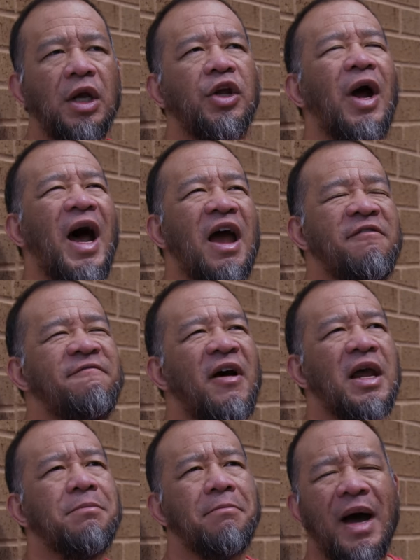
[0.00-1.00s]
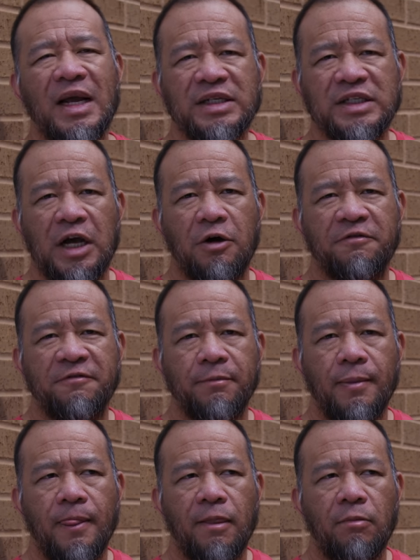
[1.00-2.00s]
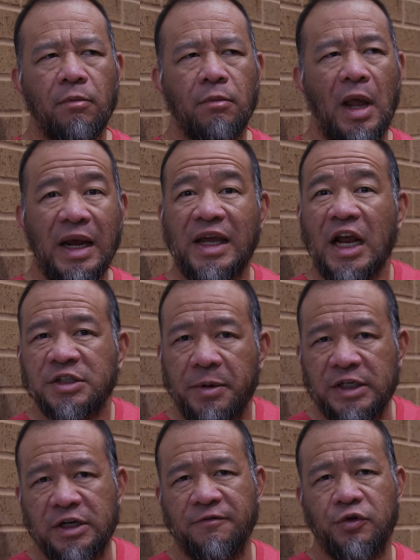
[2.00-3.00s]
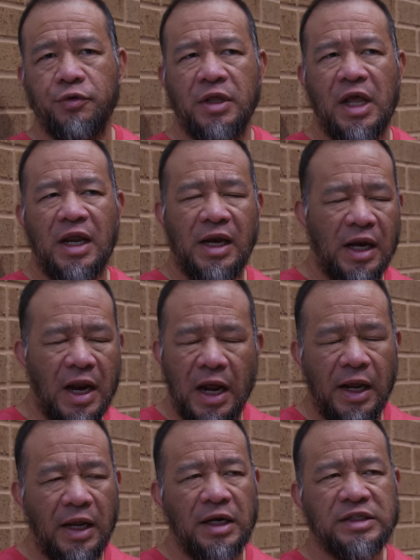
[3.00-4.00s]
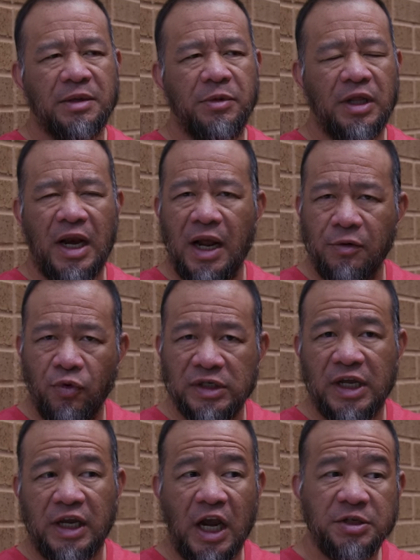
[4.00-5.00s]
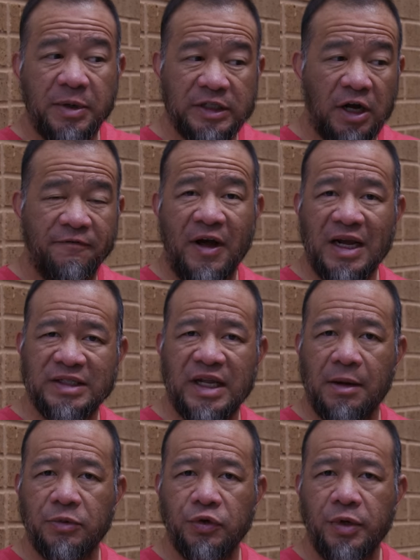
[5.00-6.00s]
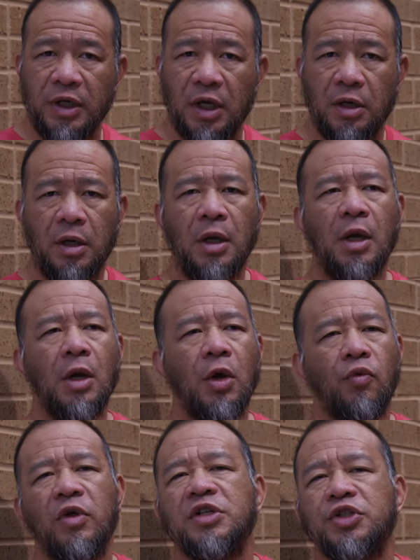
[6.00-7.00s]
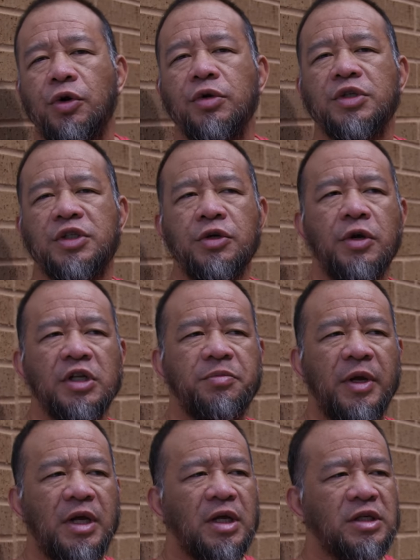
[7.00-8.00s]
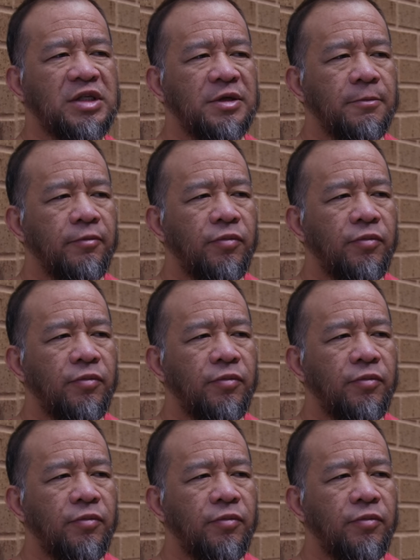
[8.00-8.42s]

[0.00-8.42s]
You know, I find myself, I catch myself doing that. And it's something that once I catch myself, I stop doing it with certain students, because